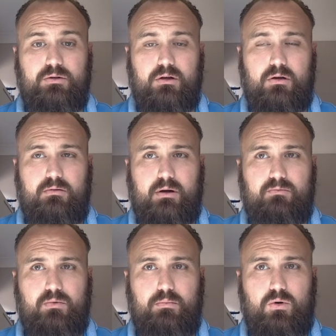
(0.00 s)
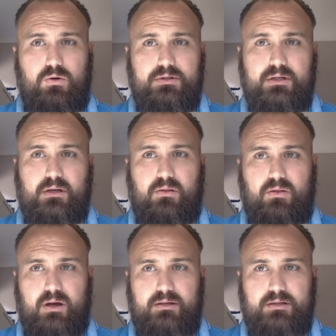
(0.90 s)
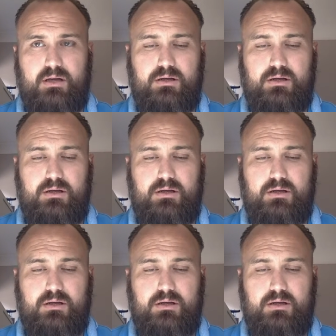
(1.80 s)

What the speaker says: you go around reporting that to the